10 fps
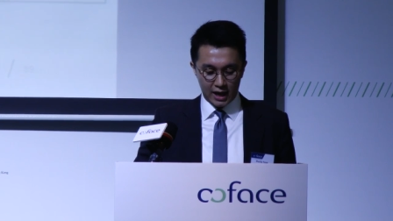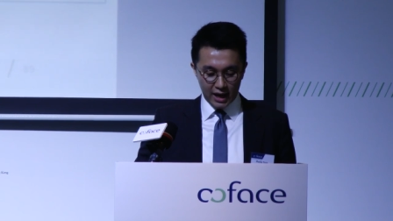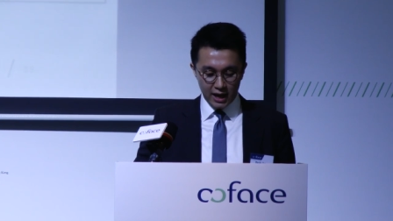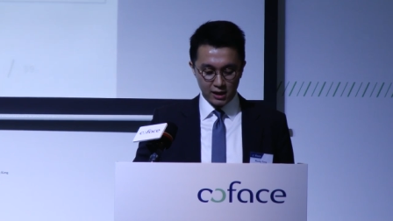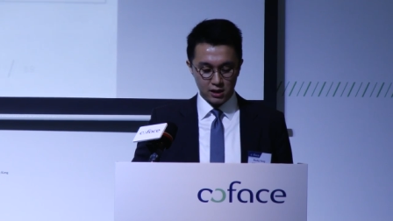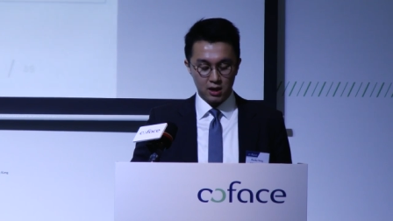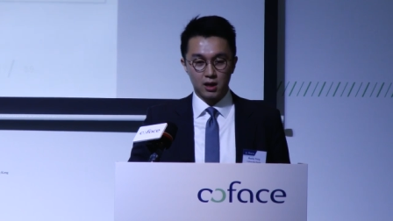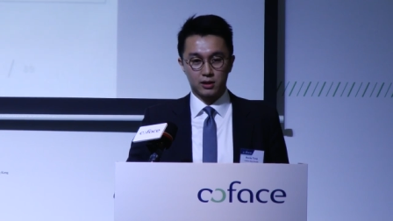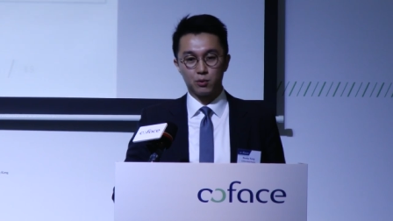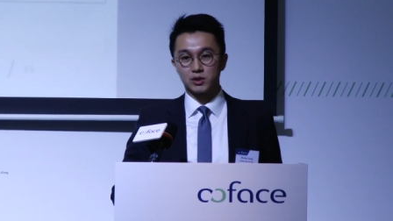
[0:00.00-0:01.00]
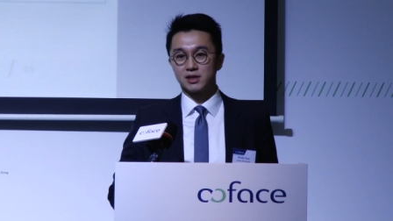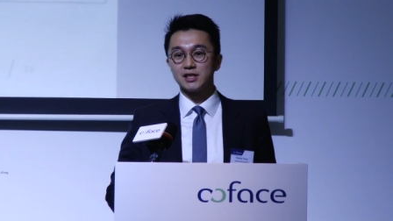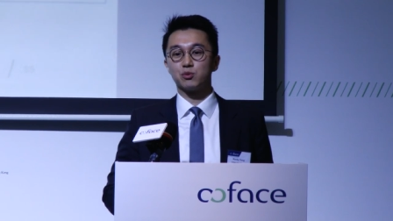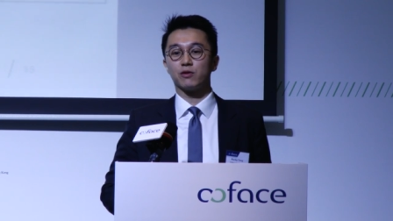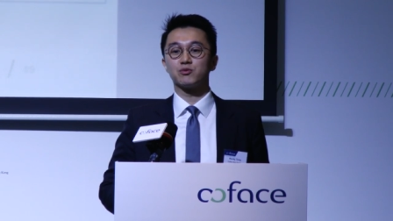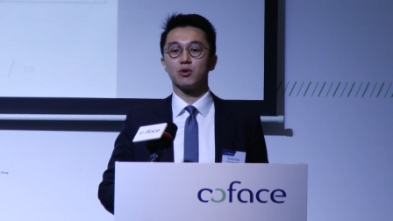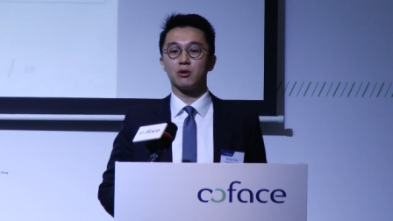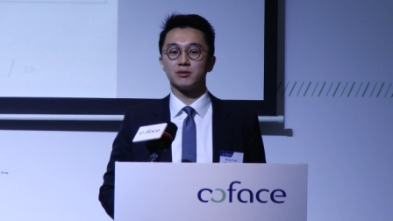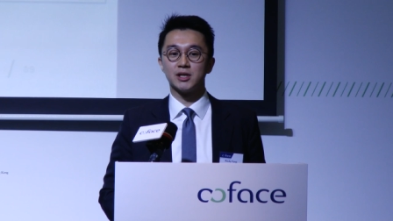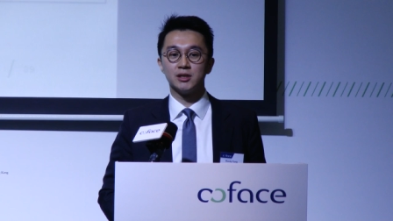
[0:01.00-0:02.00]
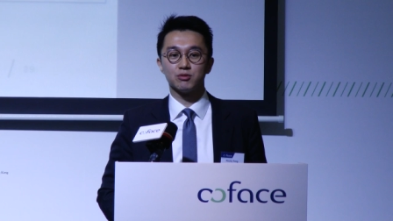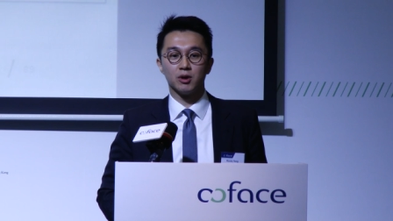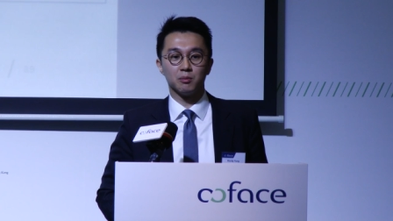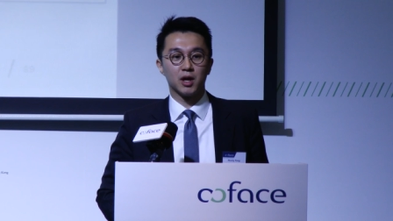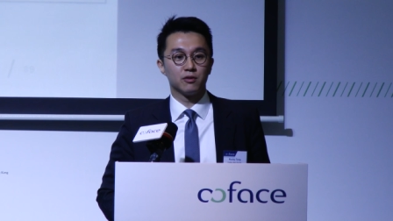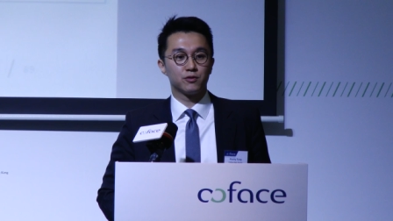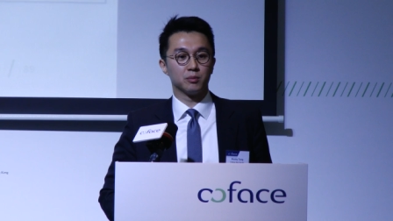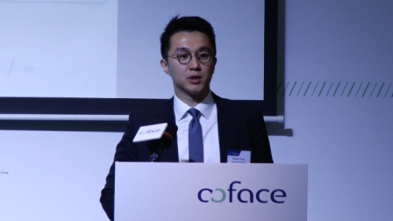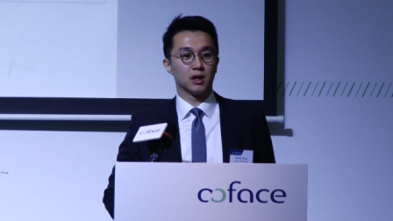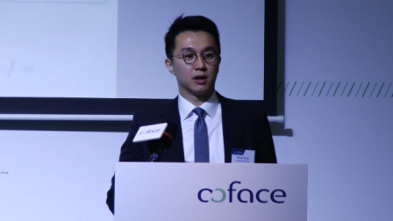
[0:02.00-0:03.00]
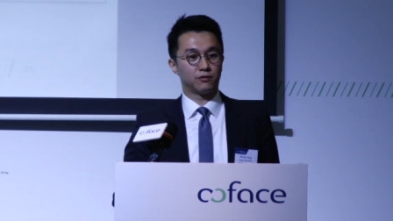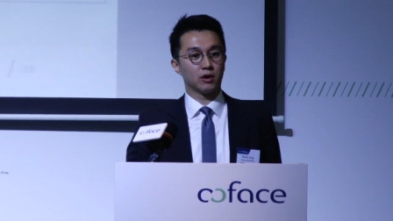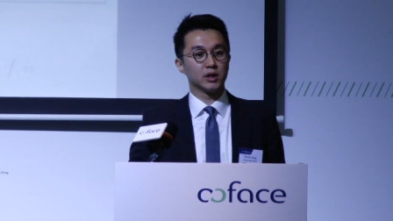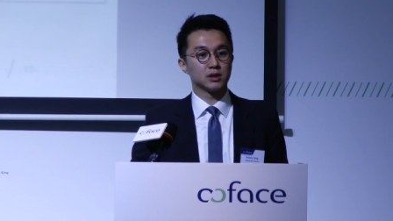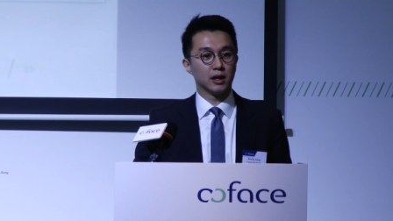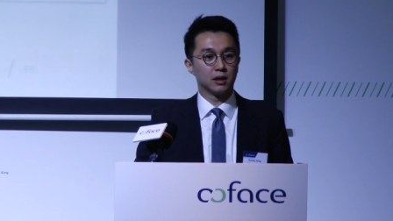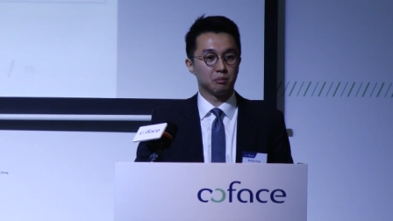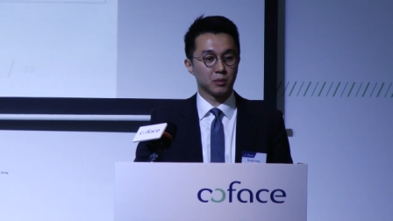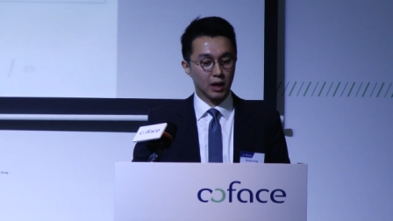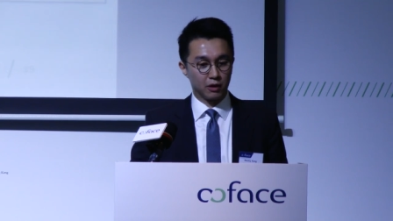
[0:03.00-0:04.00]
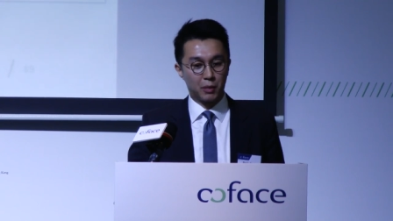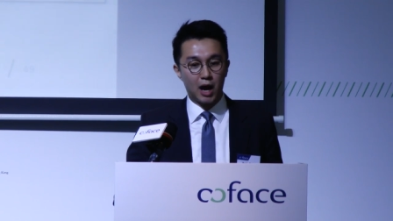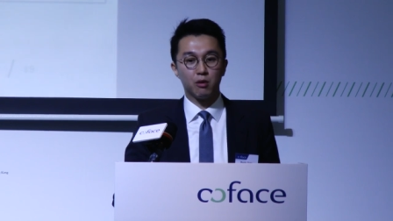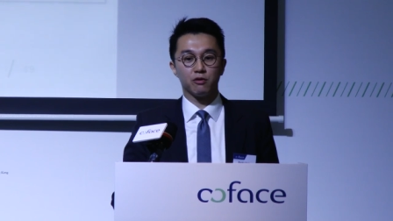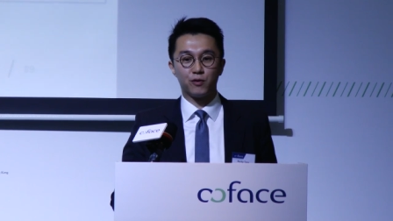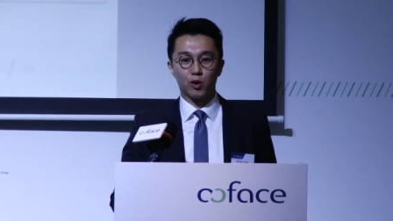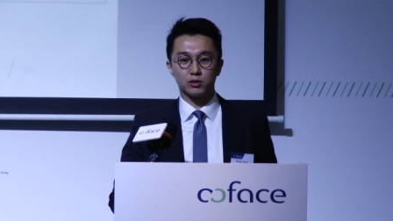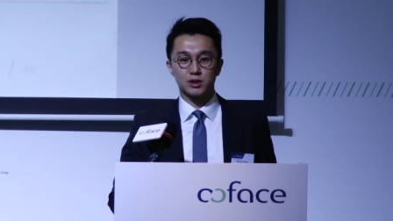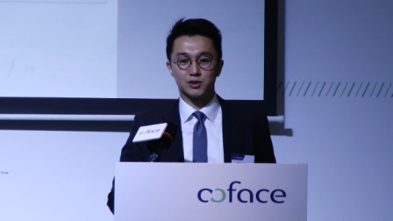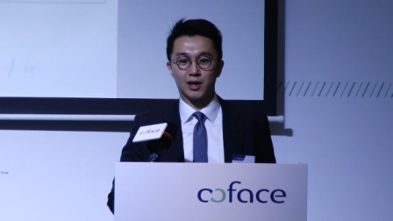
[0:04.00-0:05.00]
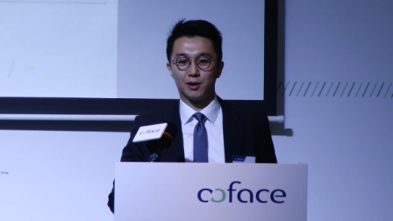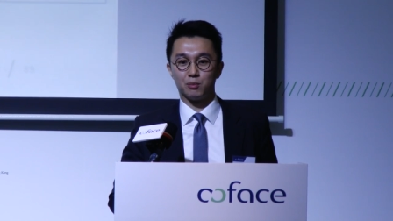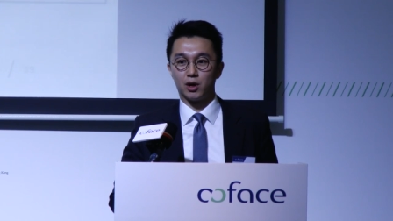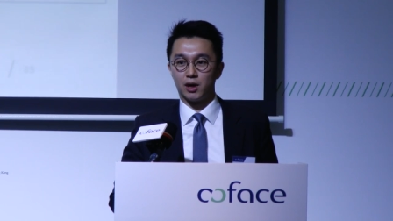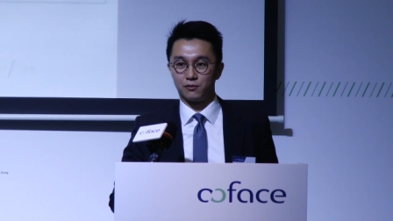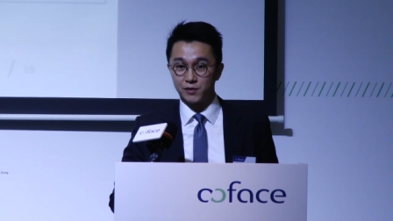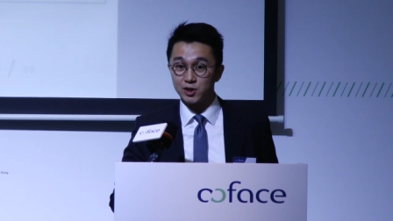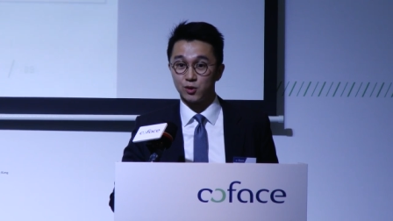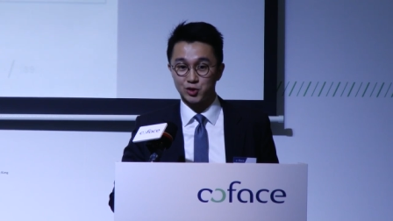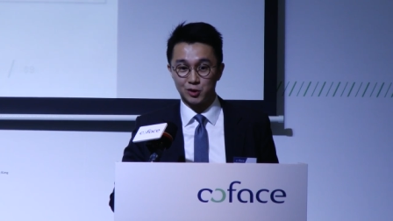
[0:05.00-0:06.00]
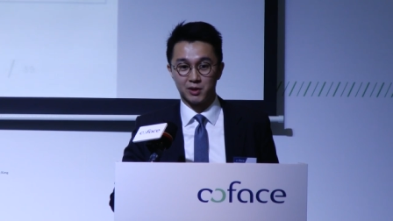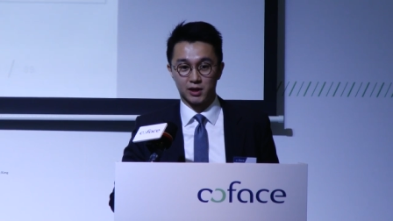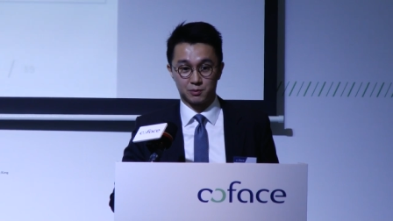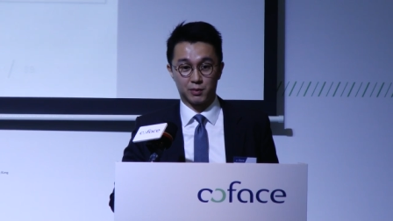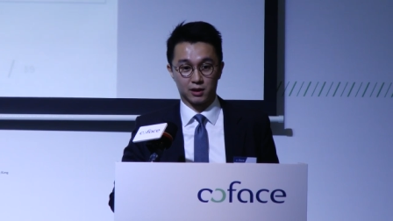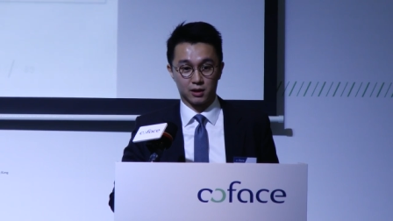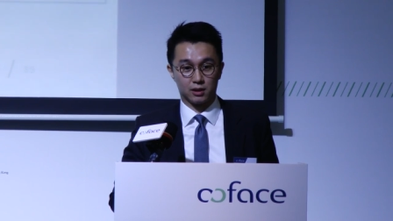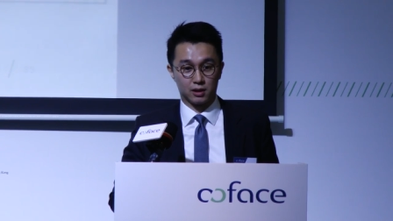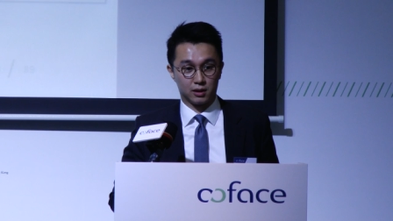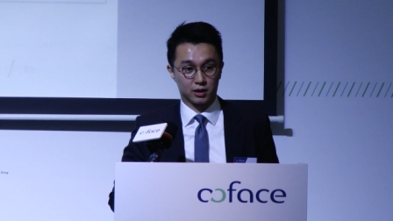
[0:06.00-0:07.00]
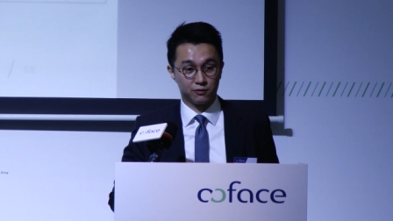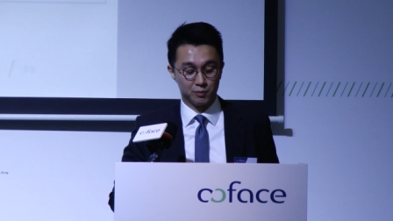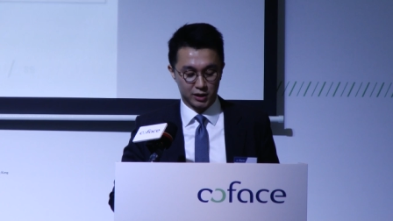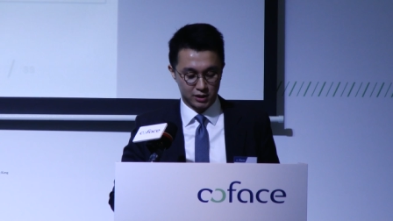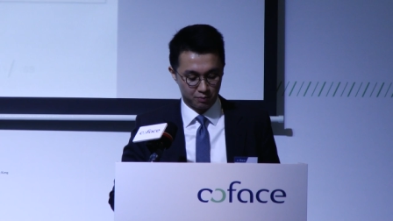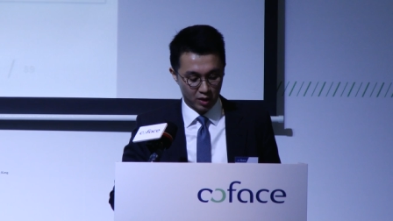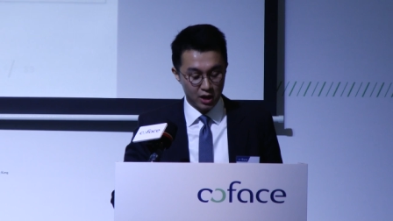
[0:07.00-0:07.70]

and there was this withdrawal syndrome from the very uh, uh, powerful uh, uh, fiscal stimulus by the uh, government.